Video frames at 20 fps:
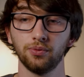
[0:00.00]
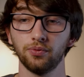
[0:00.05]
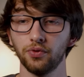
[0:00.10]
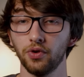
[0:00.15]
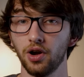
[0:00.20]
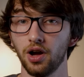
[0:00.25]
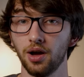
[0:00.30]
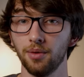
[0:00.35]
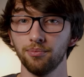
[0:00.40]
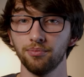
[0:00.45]

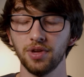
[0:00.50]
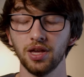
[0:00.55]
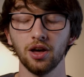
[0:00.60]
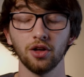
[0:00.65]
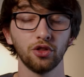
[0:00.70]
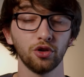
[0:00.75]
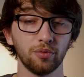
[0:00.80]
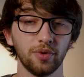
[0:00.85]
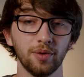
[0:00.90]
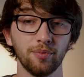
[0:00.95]
from the
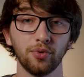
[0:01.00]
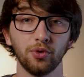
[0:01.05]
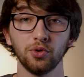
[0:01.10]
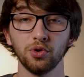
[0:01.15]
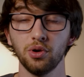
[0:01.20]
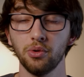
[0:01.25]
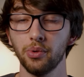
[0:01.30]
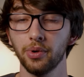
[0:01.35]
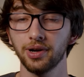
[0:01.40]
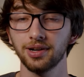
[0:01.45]
other
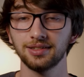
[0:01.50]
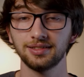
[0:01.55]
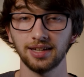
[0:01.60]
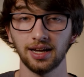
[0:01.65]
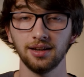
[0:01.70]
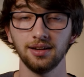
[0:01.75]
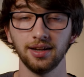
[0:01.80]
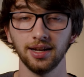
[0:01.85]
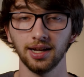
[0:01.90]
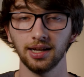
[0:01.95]
people who were
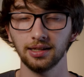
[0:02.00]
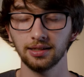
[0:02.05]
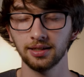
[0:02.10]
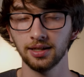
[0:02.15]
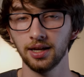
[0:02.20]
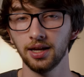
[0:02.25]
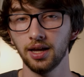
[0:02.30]
attending.